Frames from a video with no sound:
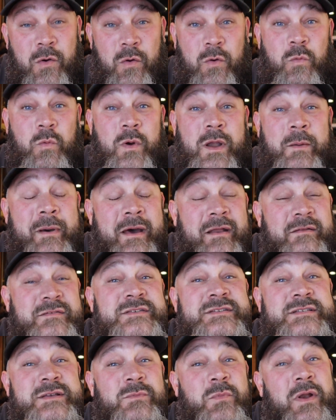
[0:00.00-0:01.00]
Or what about if
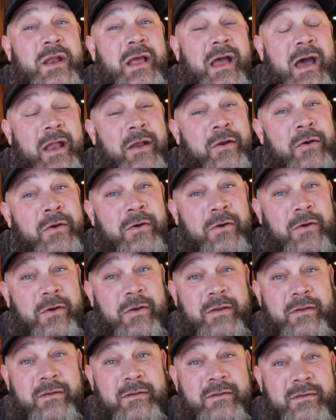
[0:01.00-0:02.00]
someone got
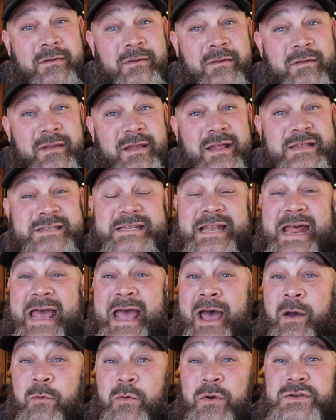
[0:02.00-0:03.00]
hurt? It's an
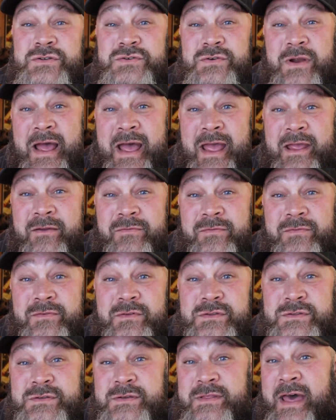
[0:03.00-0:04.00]
hour drive
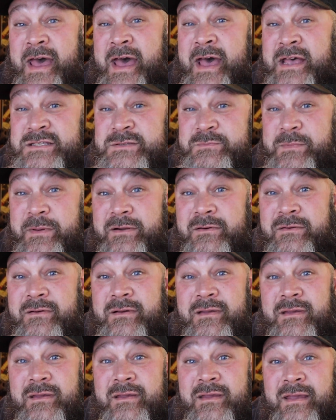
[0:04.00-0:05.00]
to the
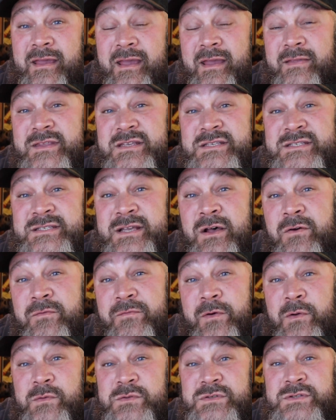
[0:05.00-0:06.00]
hospital and the cell
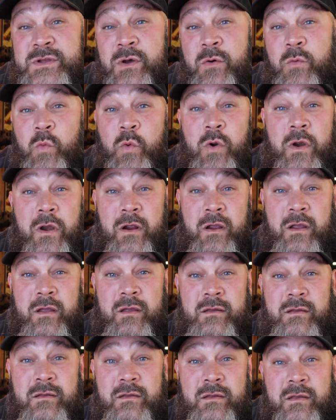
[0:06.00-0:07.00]
phones don't work.
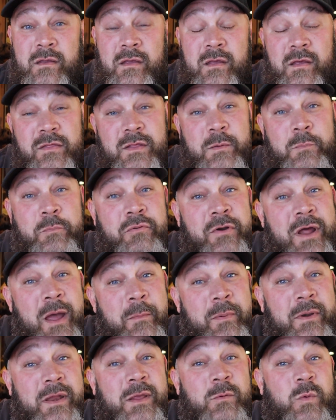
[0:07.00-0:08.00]
The
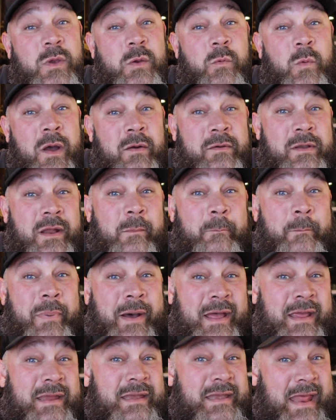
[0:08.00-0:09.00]
property we wound up
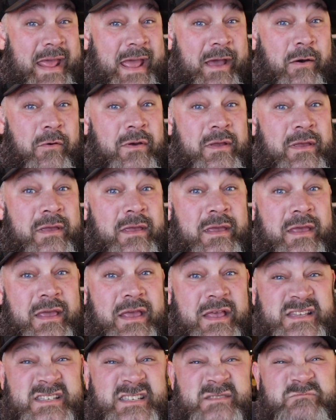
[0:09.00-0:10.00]
buying now
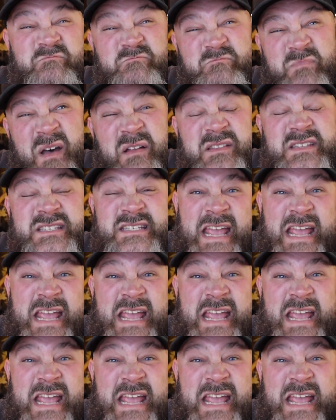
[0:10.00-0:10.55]
is about